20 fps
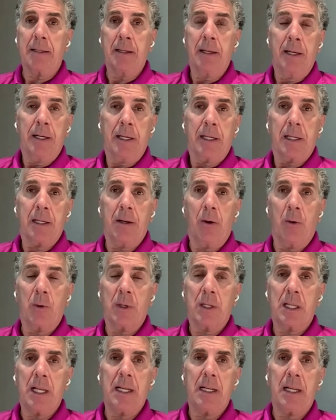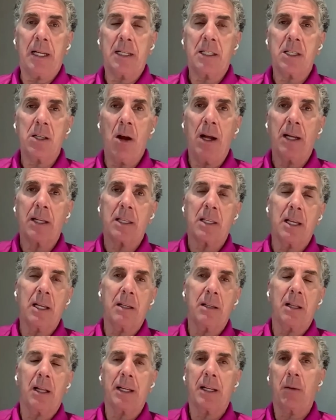And, you know, it, it, it's not
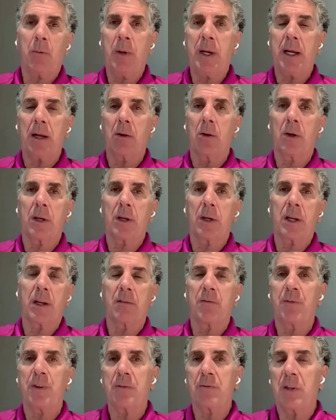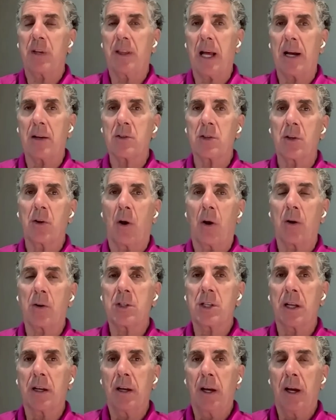like we can look at $50,000.
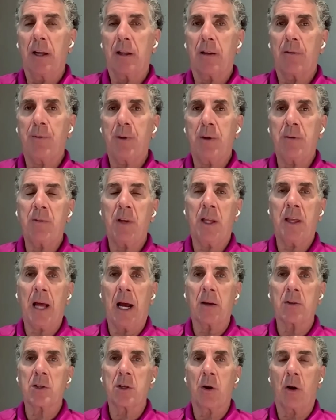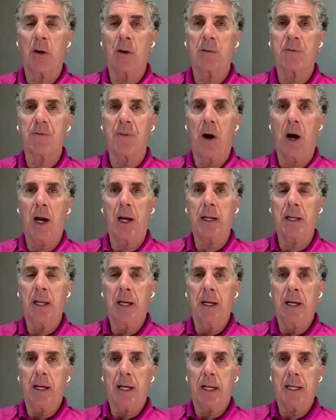The, the $50,000
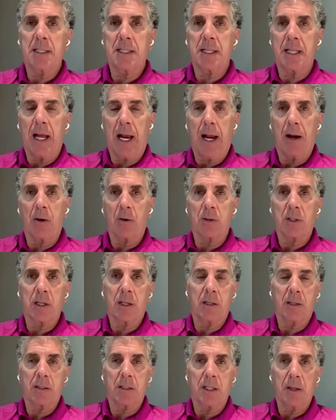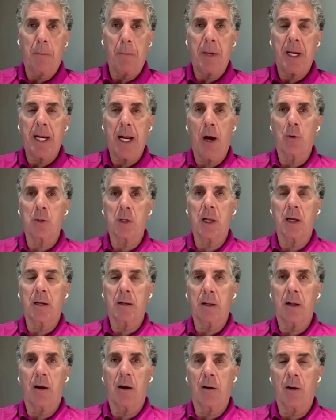fine is there to, to mete out
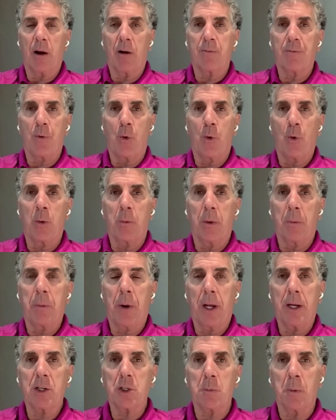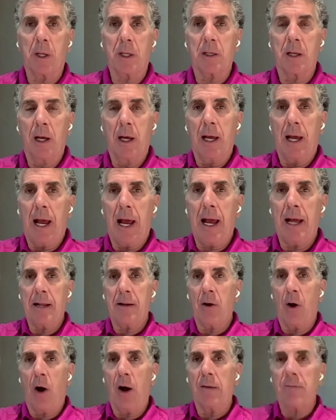a, a, form of punishment.
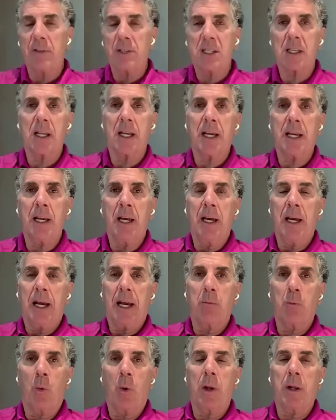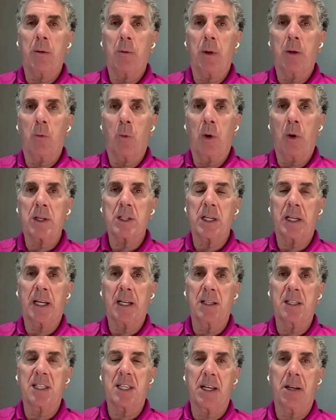And obviously, it, it,
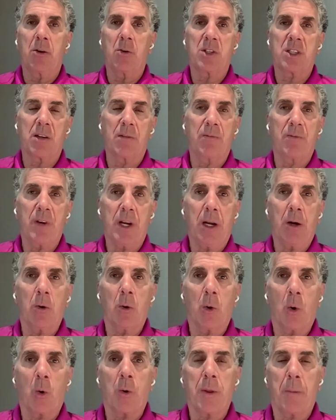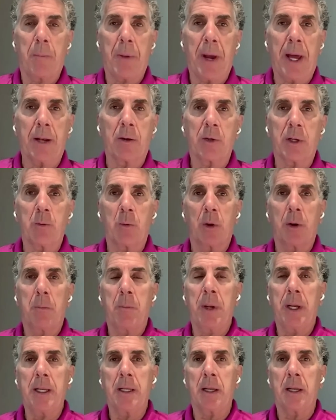wasn't considered severe, or the penalty
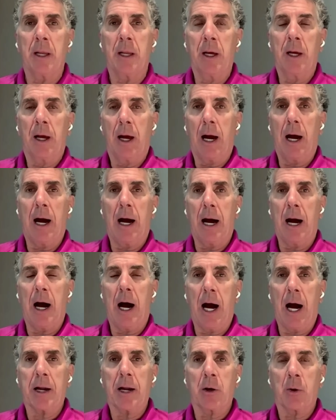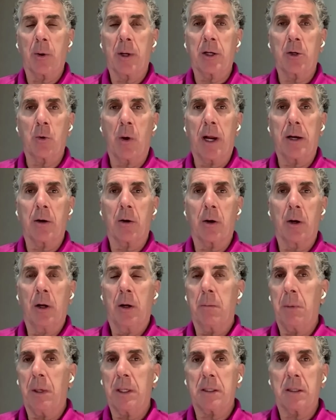would have been uh, higher and greater.
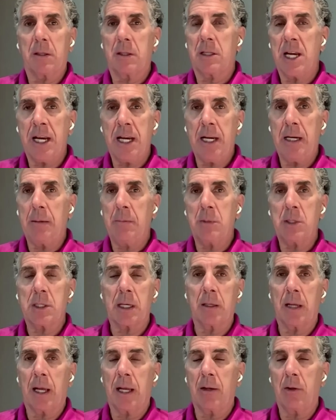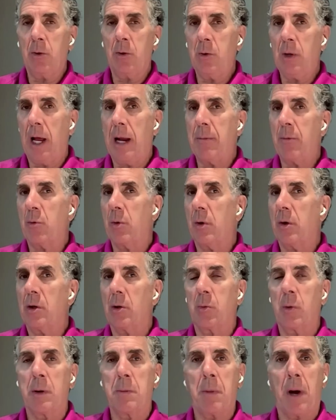But teams, and, and Lou
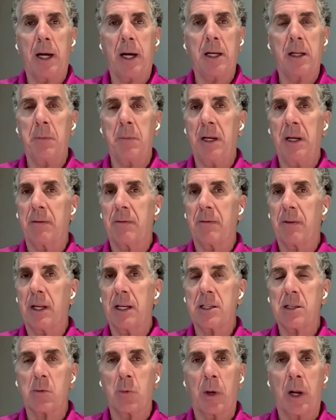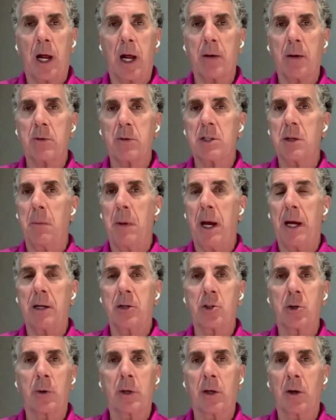Lamoriello reminded me of this when I was a
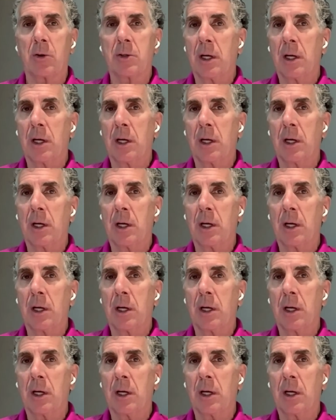manager.